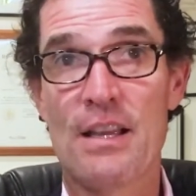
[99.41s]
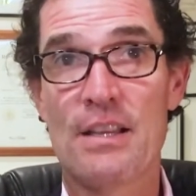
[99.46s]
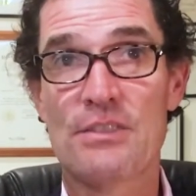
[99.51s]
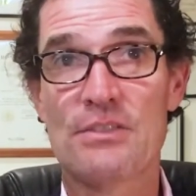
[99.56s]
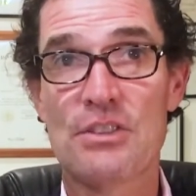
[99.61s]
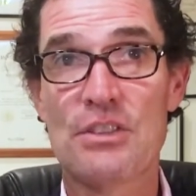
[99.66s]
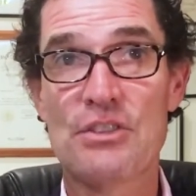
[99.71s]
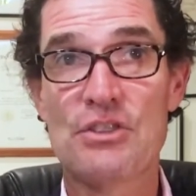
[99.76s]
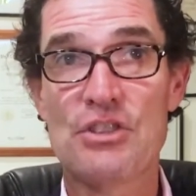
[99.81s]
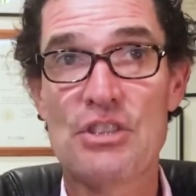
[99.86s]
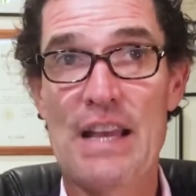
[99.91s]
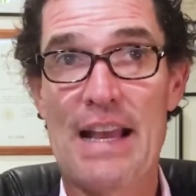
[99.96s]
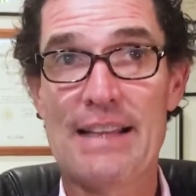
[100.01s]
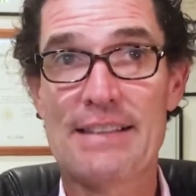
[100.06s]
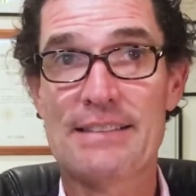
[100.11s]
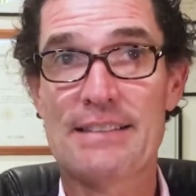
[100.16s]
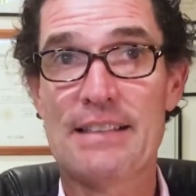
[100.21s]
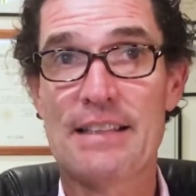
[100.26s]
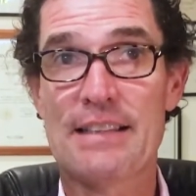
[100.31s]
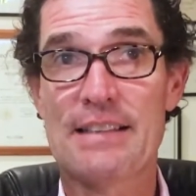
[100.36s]

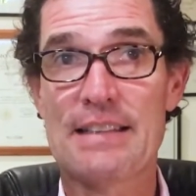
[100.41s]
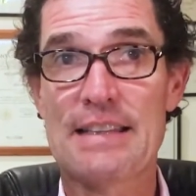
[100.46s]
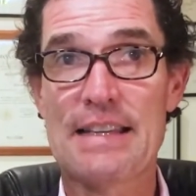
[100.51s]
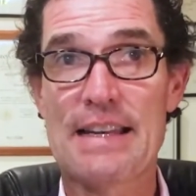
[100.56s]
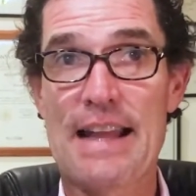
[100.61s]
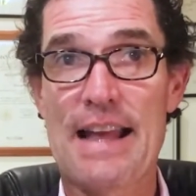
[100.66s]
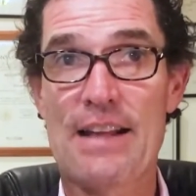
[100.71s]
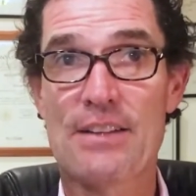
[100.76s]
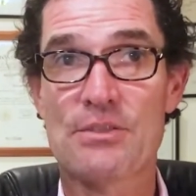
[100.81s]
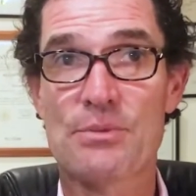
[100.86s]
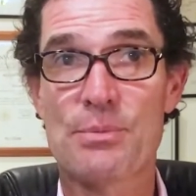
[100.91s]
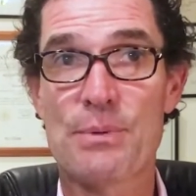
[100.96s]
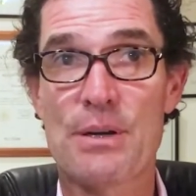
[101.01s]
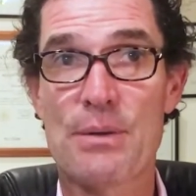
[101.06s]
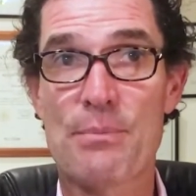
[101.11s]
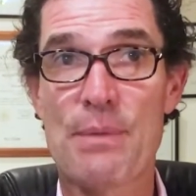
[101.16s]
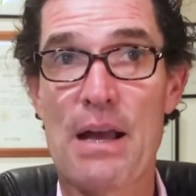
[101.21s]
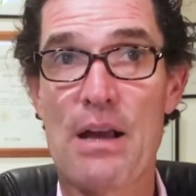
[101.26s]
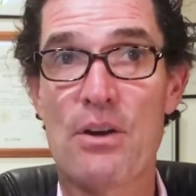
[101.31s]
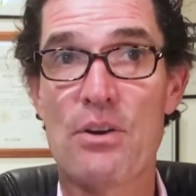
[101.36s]
suggesting the announcement
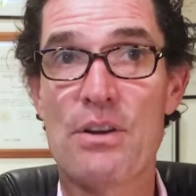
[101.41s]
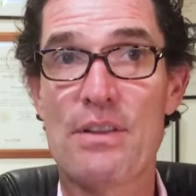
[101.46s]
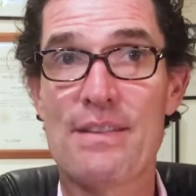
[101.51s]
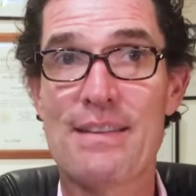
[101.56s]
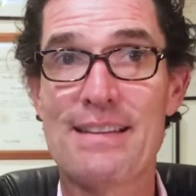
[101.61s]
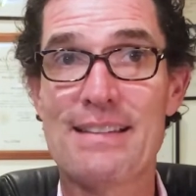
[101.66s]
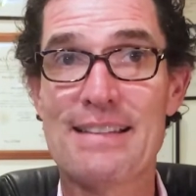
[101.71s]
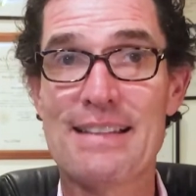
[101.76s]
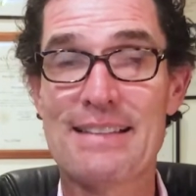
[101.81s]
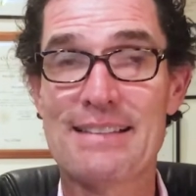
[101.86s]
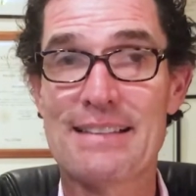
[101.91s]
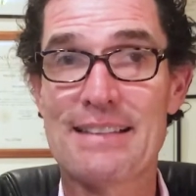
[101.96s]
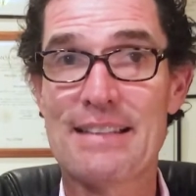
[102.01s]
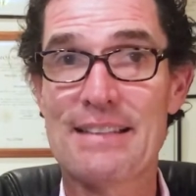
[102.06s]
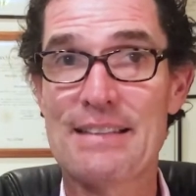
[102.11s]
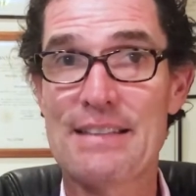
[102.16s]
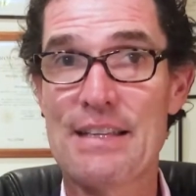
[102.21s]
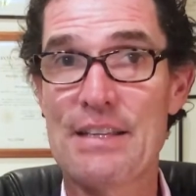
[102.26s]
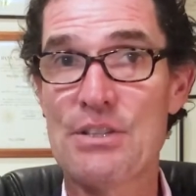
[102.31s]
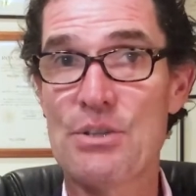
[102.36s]
about the
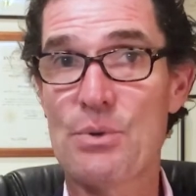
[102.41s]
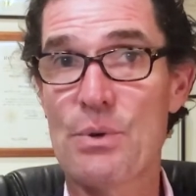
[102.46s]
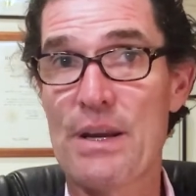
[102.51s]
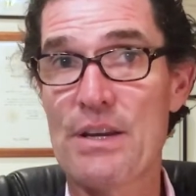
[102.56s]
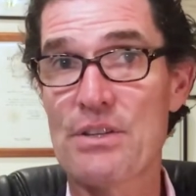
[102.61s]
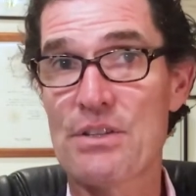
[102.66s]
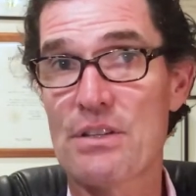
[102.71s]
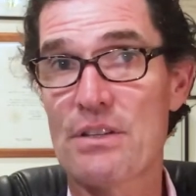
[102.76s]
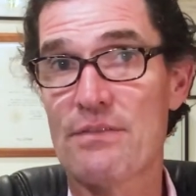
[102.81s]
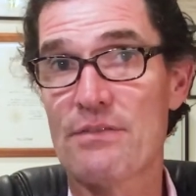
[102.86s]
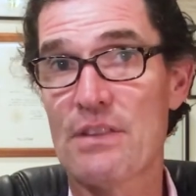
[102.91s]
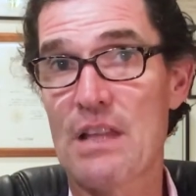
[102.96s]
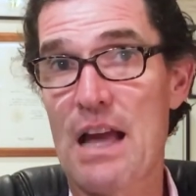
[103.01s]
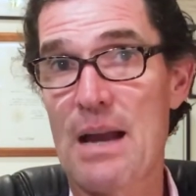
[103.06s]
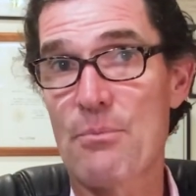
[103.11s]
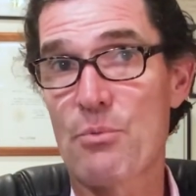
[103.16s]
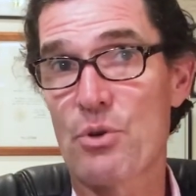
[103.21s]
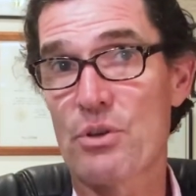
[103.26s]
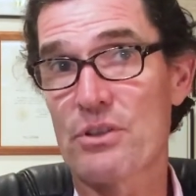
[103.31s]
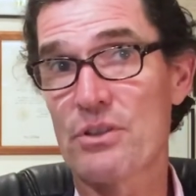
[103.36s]
discontinuation of
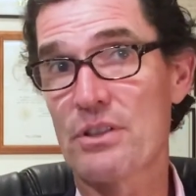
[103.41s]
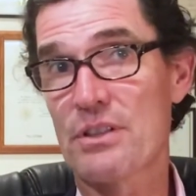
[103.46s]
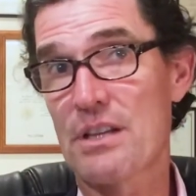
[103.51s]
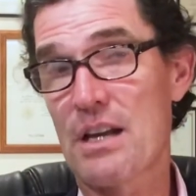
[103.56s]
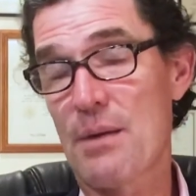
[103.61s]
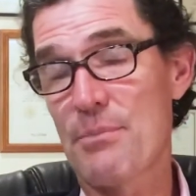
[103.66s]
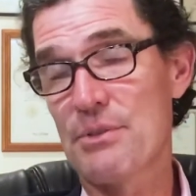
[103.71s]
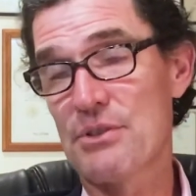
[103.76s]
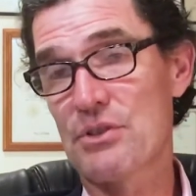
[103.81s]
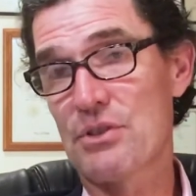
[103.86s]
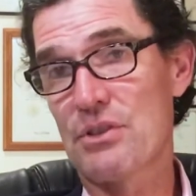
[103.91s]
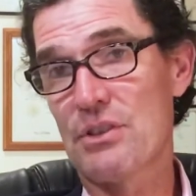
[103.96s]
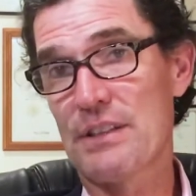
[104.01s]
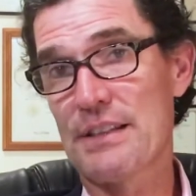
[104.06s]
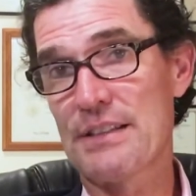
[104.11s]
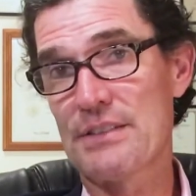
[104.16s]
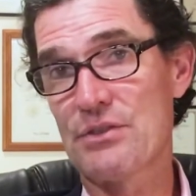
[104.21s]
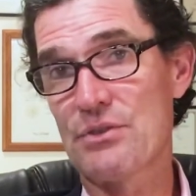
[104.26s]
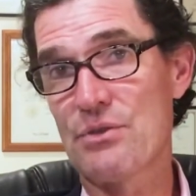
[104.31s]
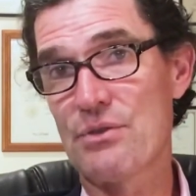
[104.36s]
LIBOR could come as
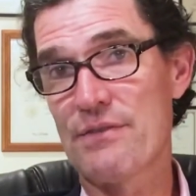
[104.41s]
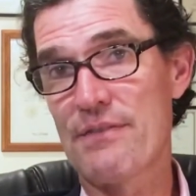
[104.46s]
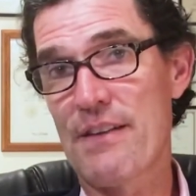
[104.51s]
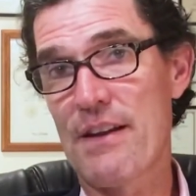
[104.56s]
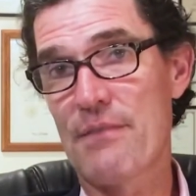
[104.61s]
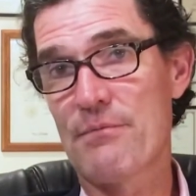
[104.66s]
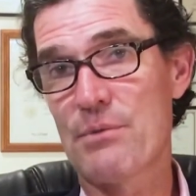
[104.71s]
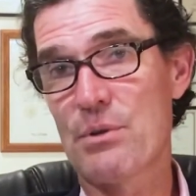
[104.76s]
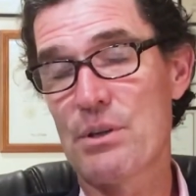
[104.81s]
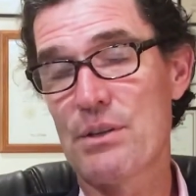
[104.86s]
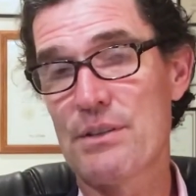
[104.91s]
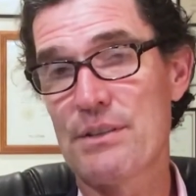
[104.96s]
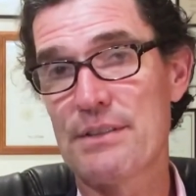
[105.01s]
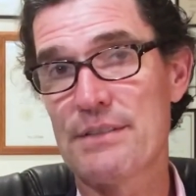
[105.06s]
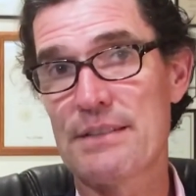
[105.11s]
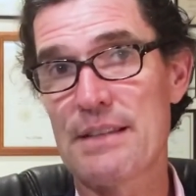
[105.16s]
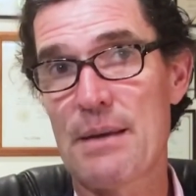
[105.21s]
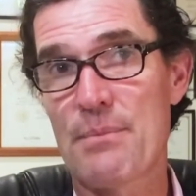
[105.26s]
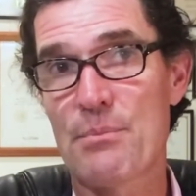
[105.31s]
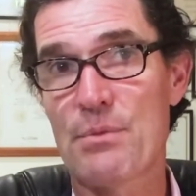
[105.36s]
early as November or
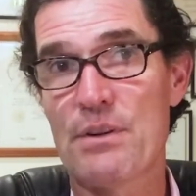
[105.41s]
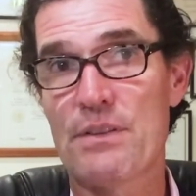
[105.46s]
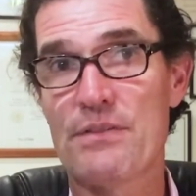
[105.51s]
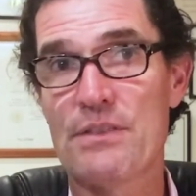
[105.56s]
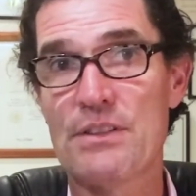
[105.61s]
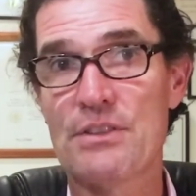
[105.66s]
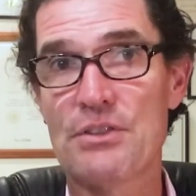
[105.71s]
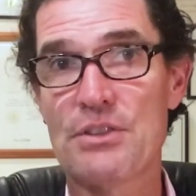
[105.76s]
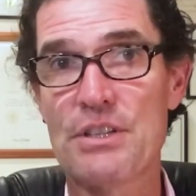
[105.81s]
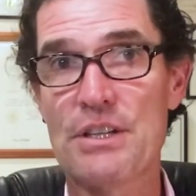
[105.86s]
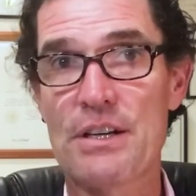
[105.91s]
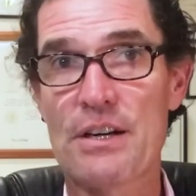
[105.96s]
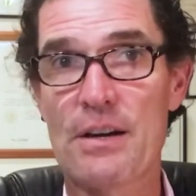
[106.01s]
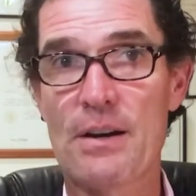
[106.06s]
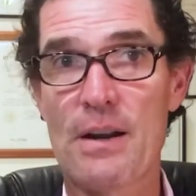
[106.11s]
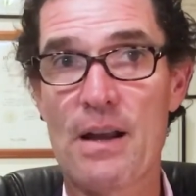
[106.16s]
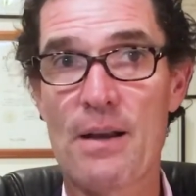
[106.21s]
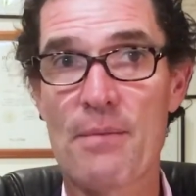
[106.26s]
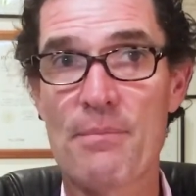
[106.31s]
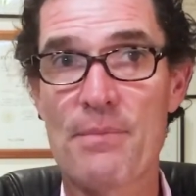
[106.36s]
December of this year.